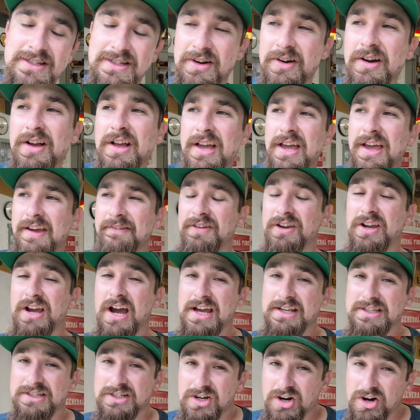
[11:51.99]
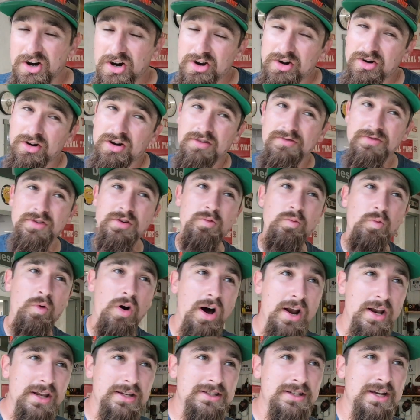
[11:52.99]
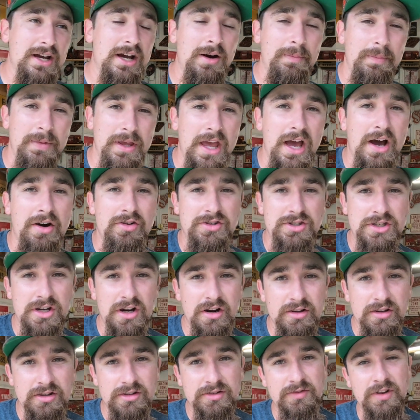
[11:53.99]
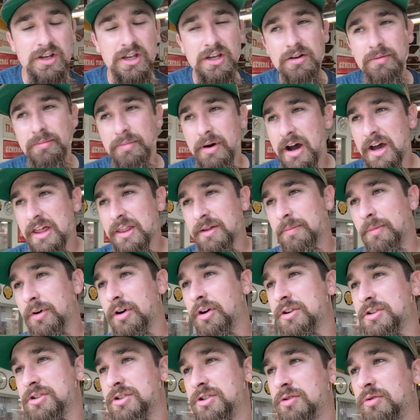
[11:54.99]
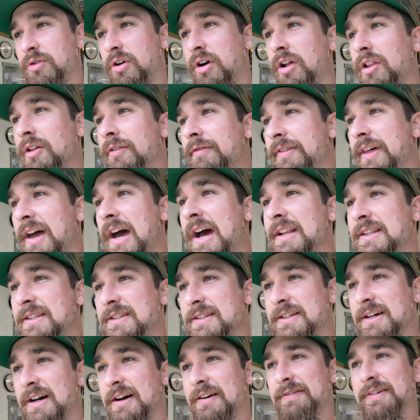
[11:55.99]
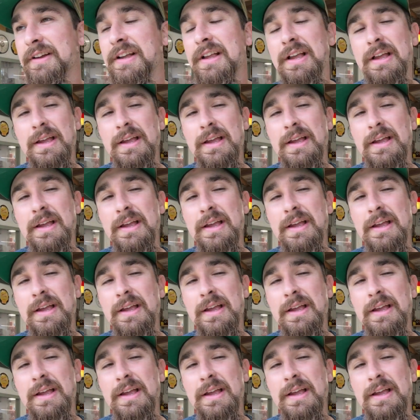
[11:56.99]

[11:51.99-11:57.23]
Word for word: So if you guys could or if you wanted to help me out, share this video, buy the merch, do all of that stuff.